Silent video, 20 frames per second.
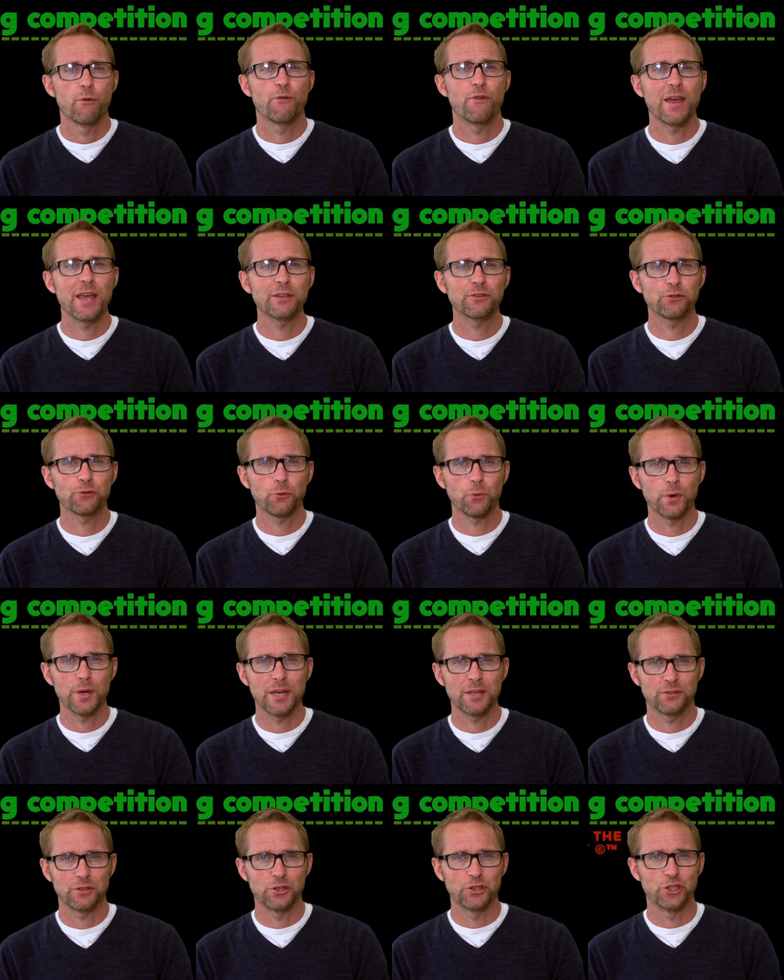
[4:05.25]
Phase 3
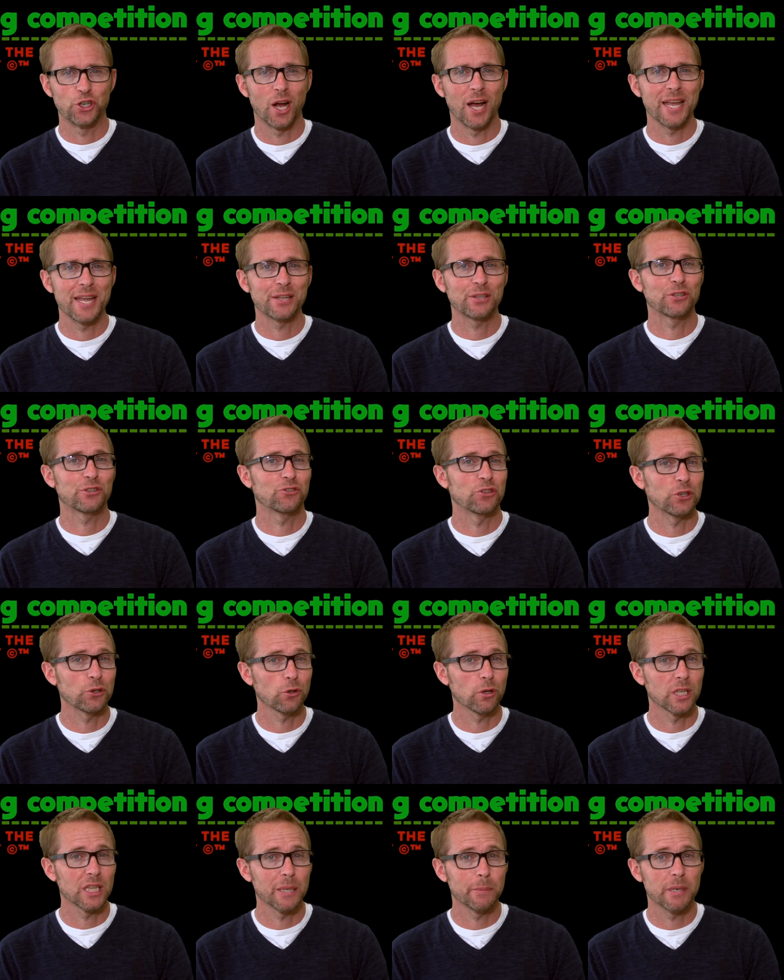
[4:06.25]
is a giant
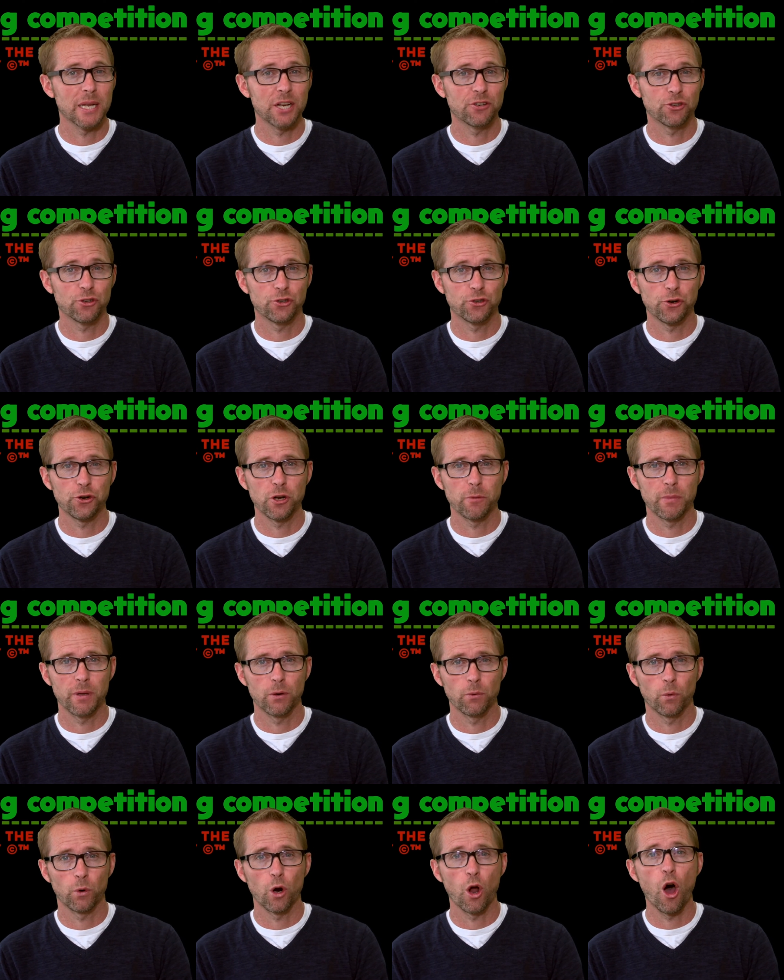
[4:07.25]
single elimination
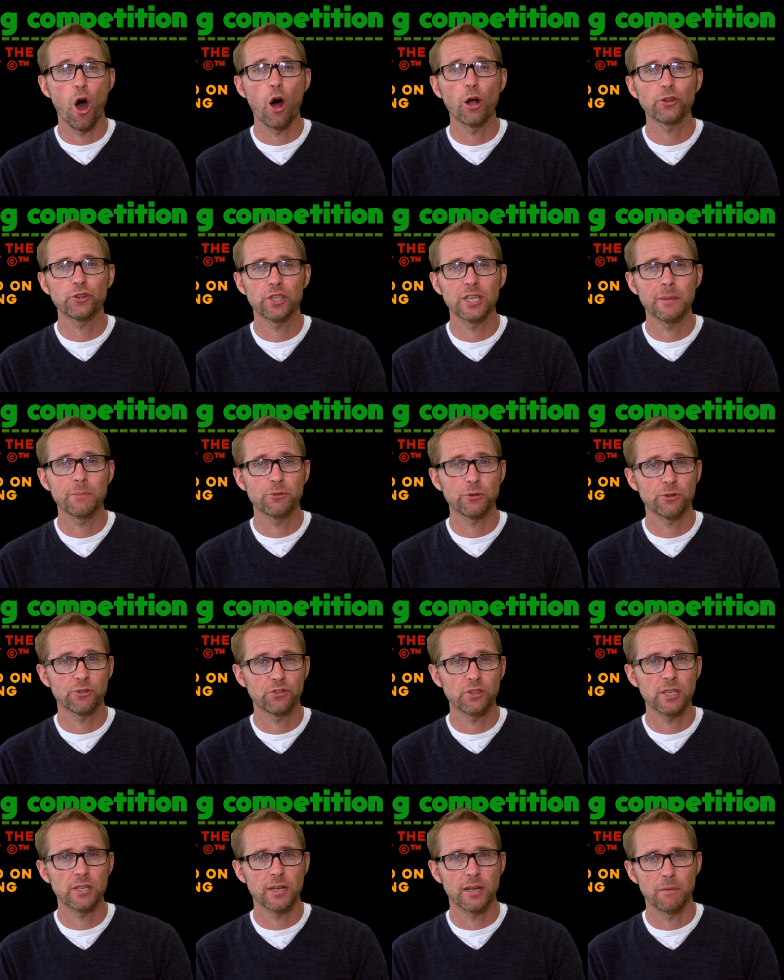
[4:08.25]
tournament where all teams are
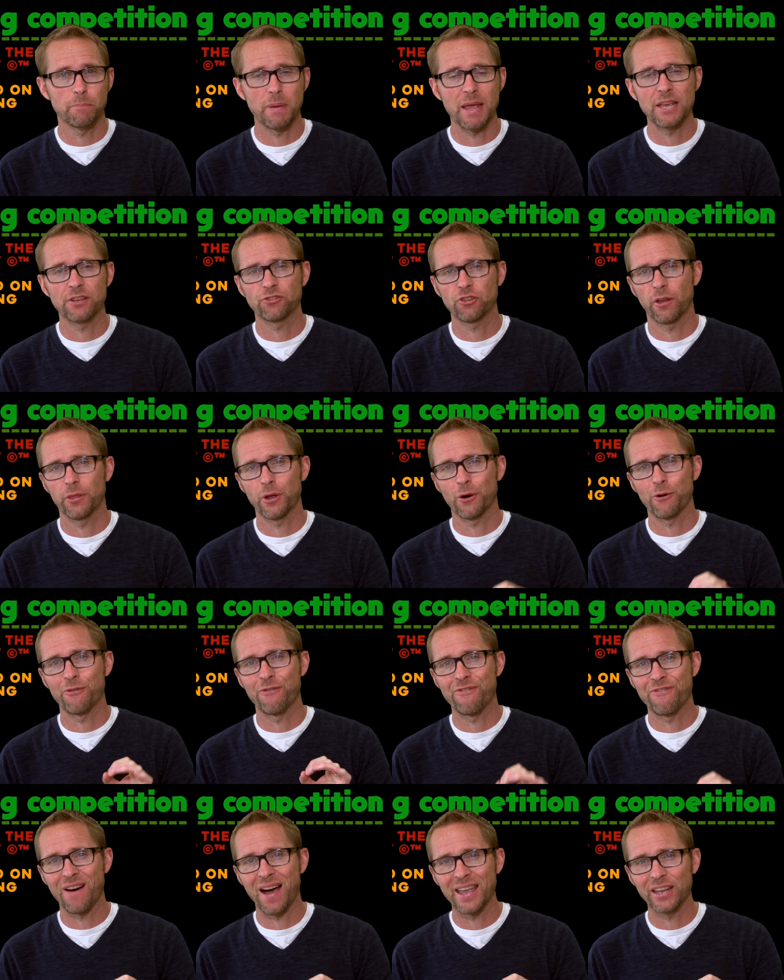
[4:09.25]
seeded based on their
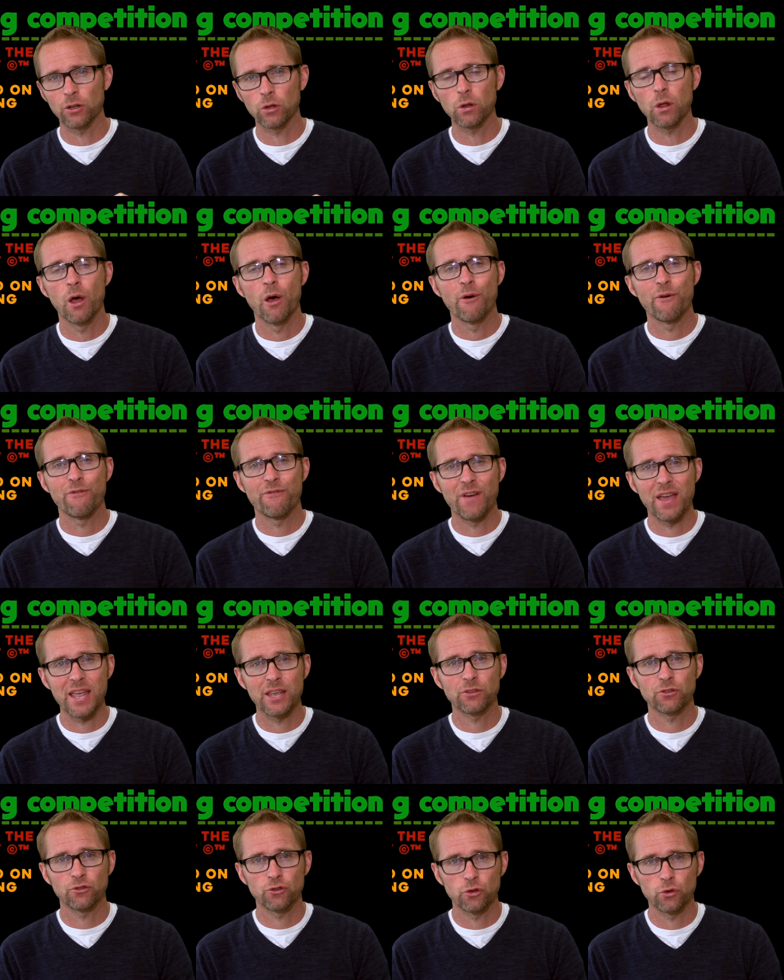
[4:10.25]
final
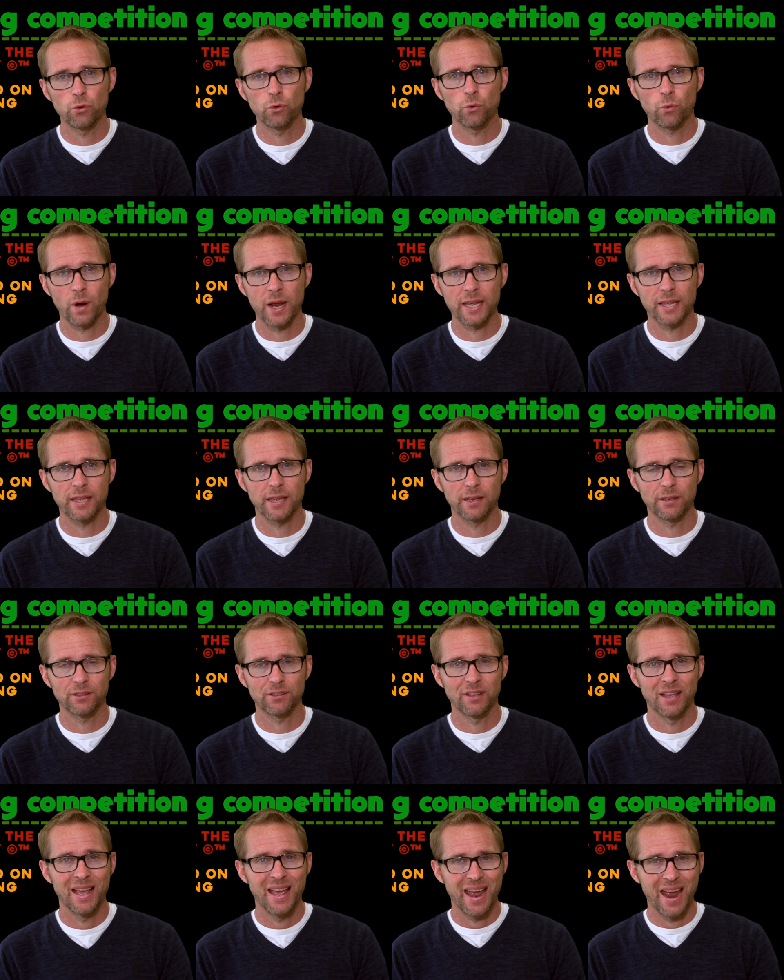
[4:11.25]
phase 2
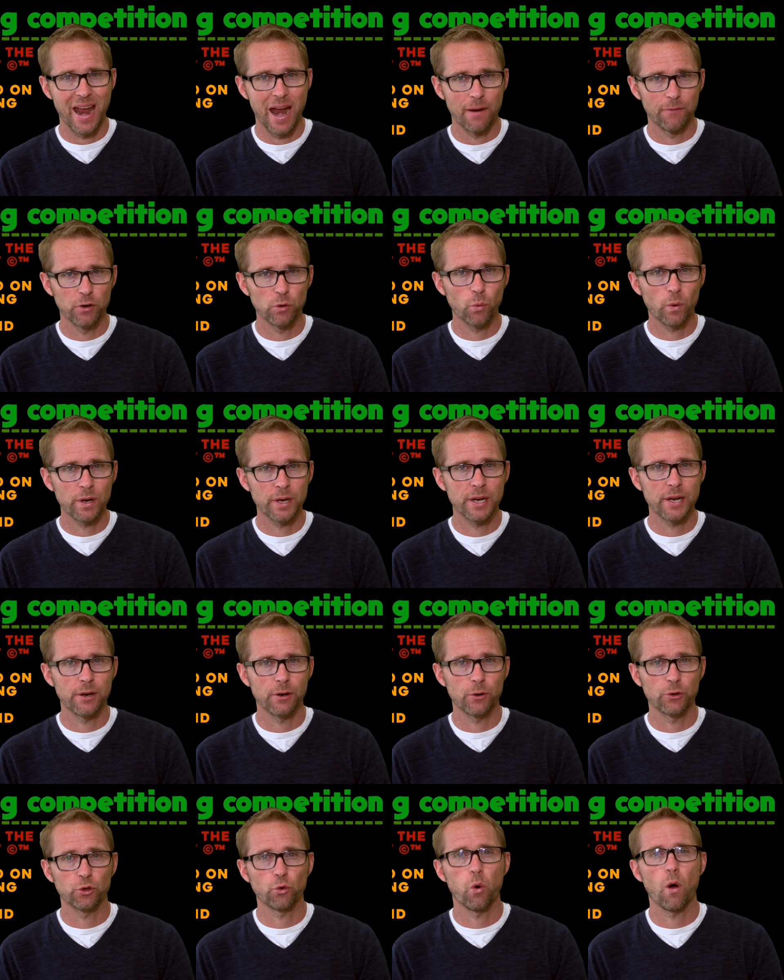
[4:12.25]
rankings. Everyone
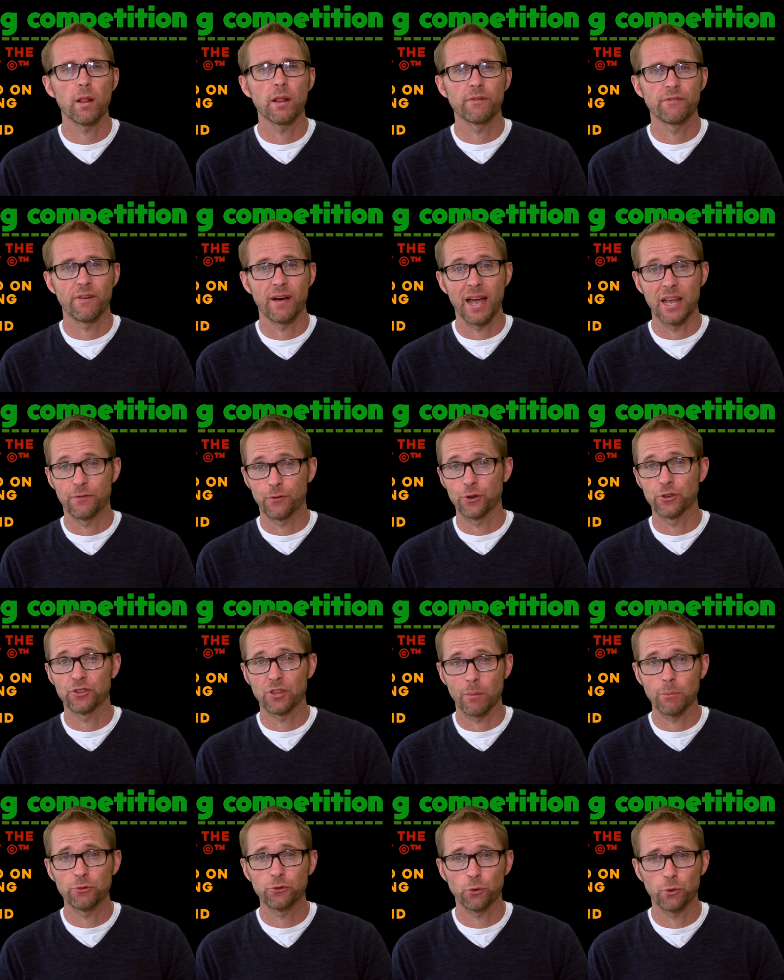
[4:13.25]
here is qualified for
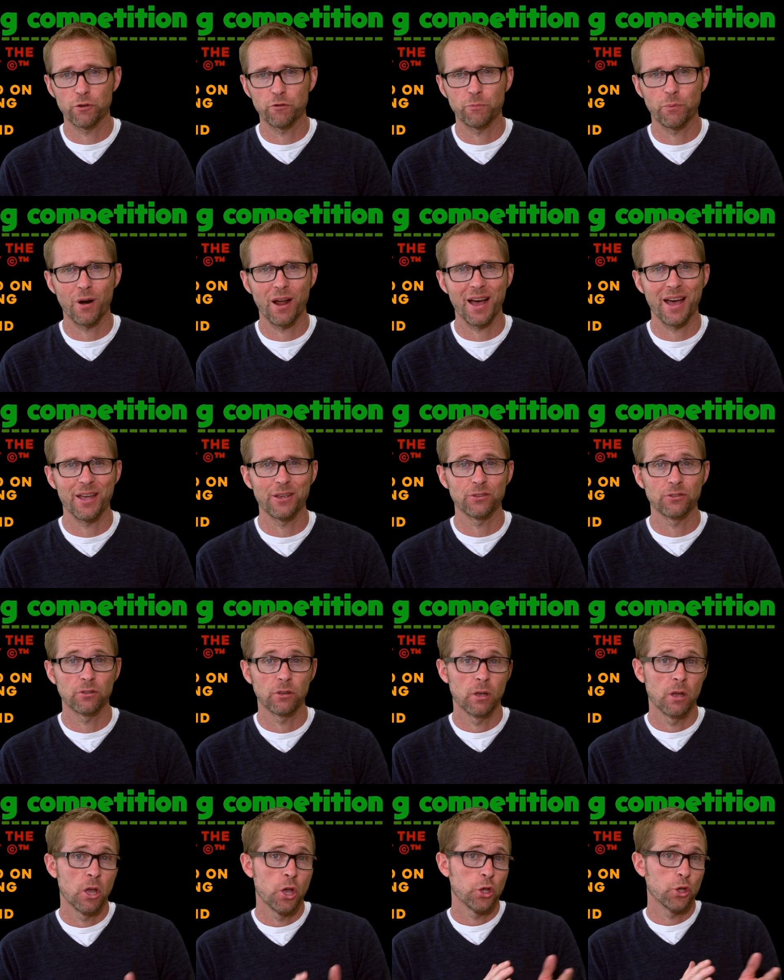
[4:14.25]
some sort of prize.
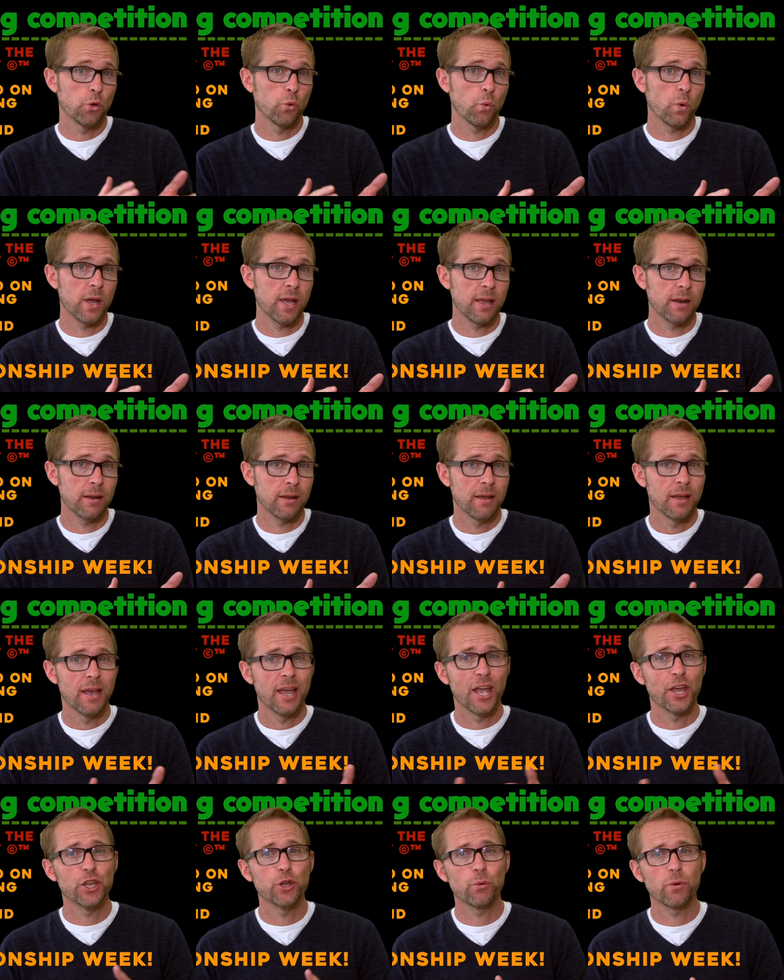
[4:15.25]
You win
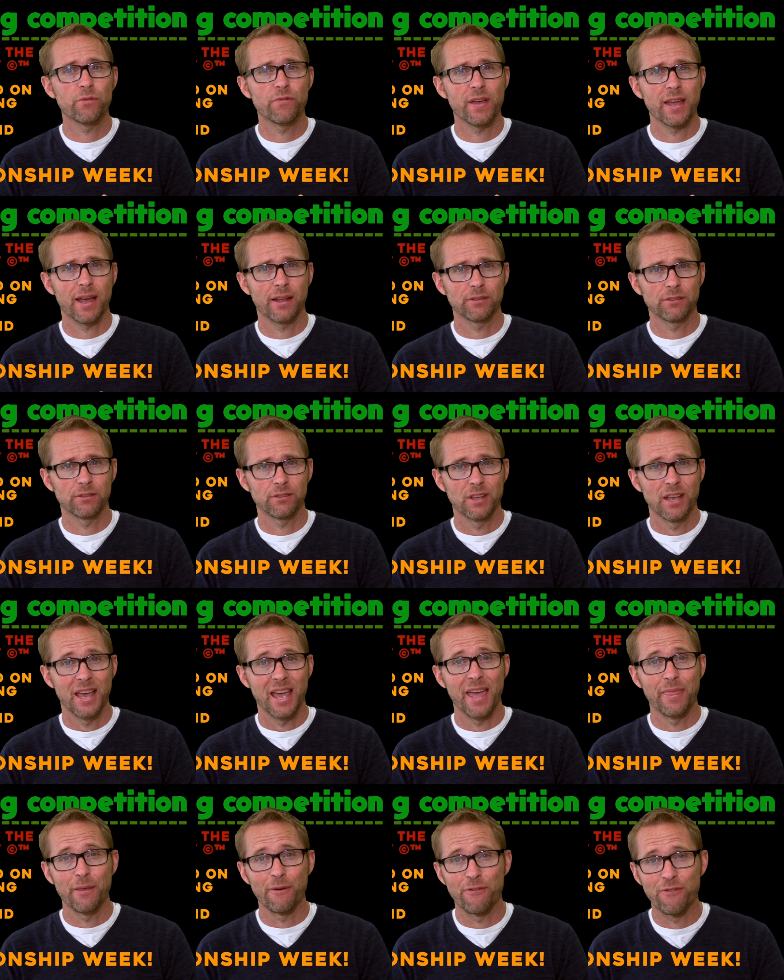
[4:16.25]
and you advance,
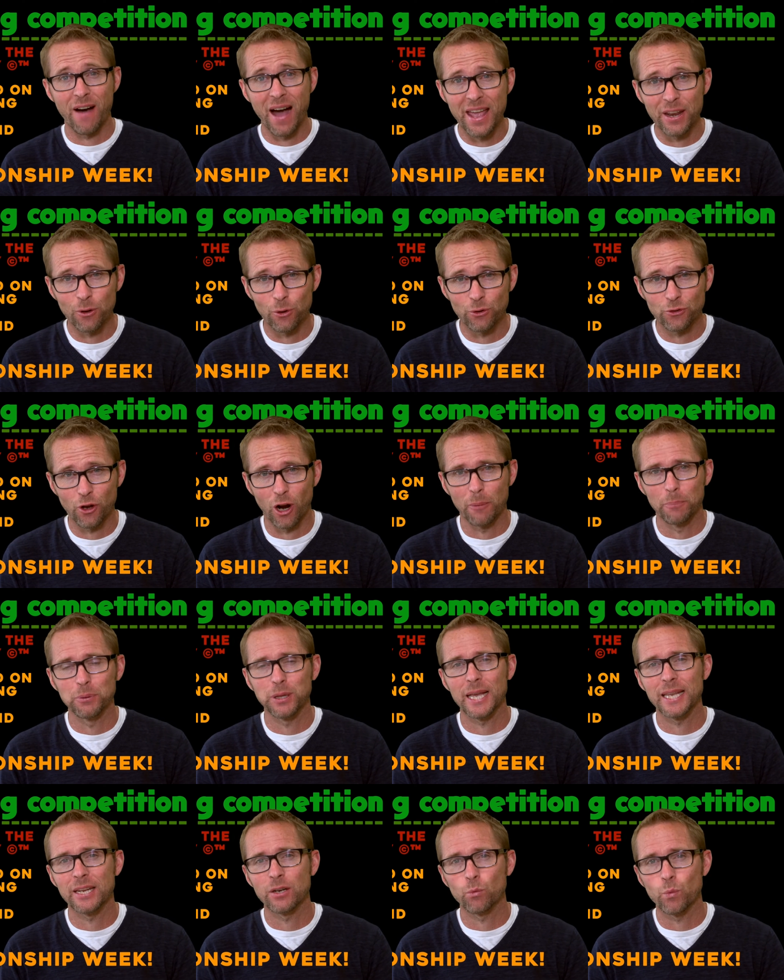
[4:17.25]
and the finals are
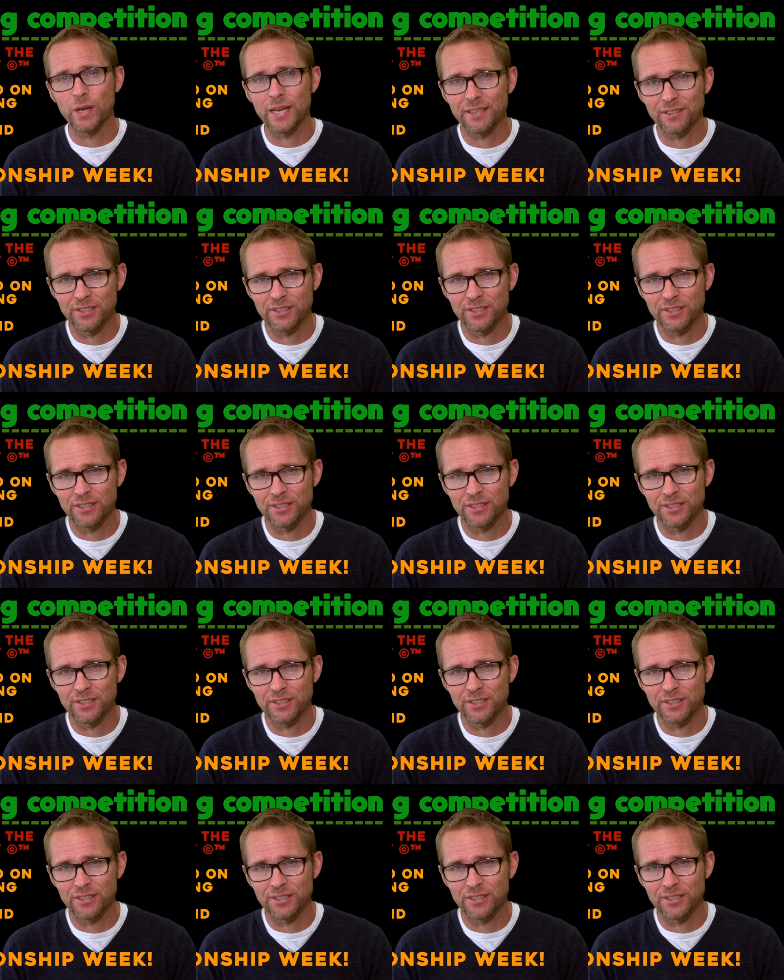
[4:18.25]
played in week